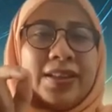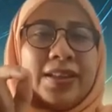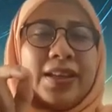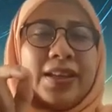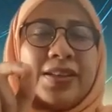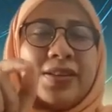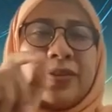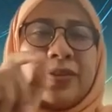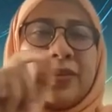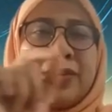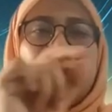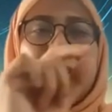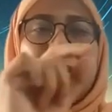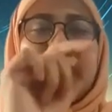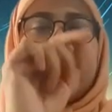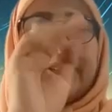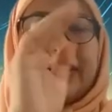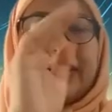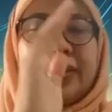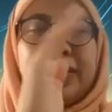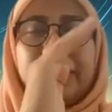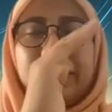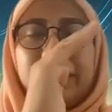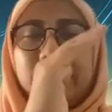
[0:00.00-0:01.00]
Okay, so
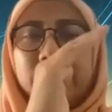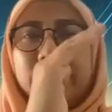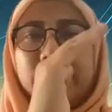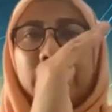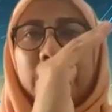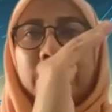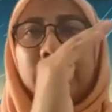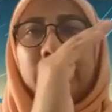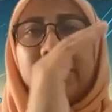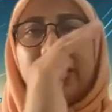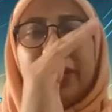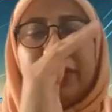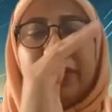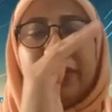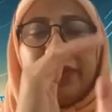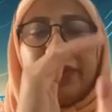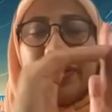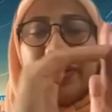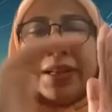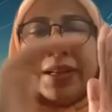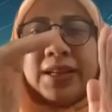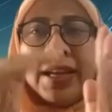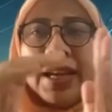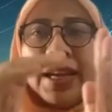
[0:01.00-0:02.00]
when you have
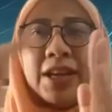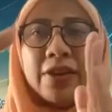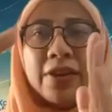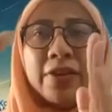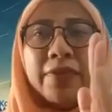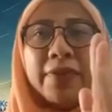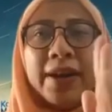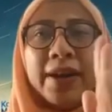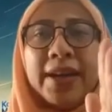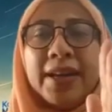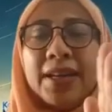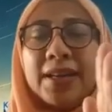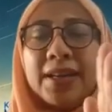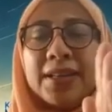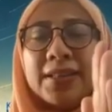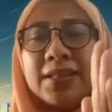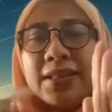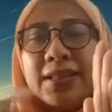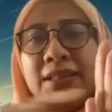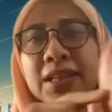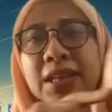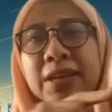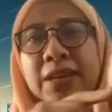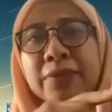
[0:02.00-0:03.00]
a layer of
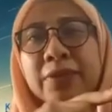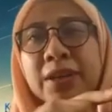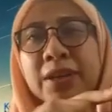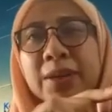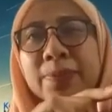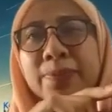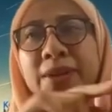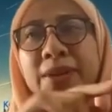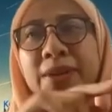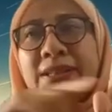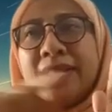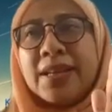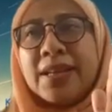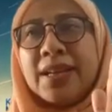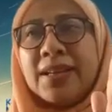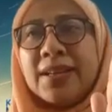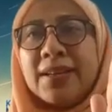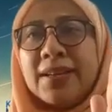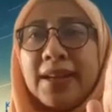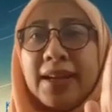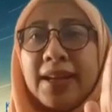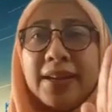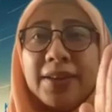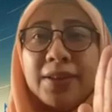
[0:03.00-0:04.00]
onions, they will
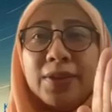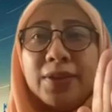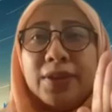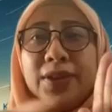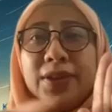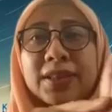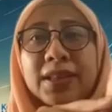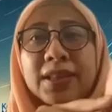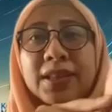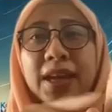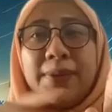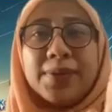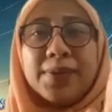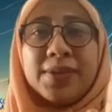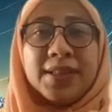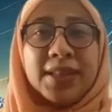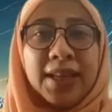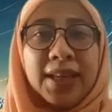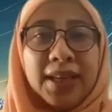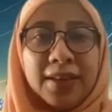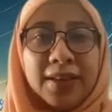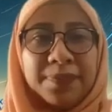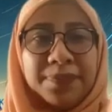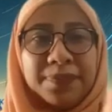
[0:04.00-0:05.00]
represent like your time
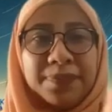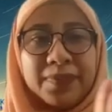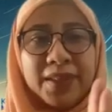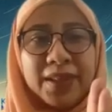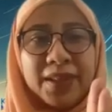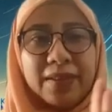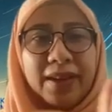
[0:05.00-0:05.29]
scale,